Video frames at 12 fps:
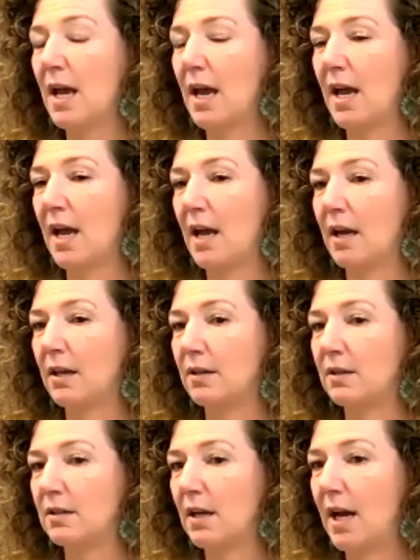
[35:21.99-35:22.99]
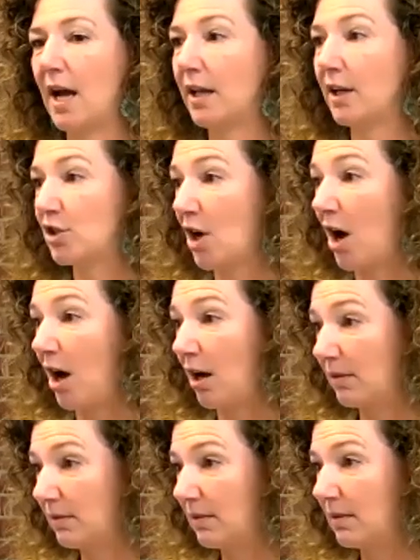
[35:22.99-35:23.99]
and Alec Shaw.
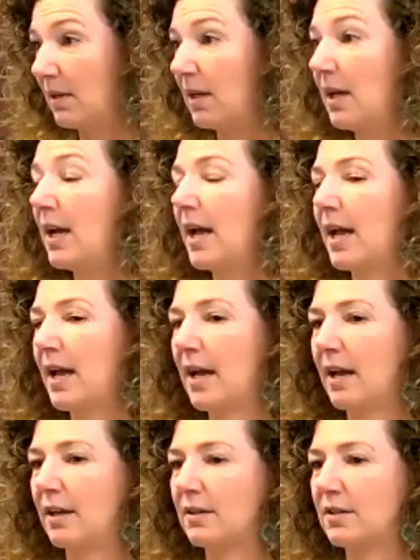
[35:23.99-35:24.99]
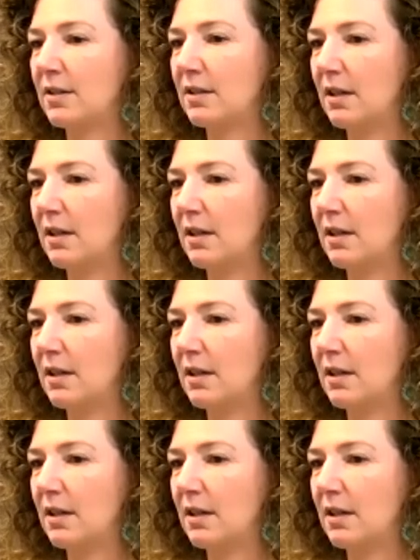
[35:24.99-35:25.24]
And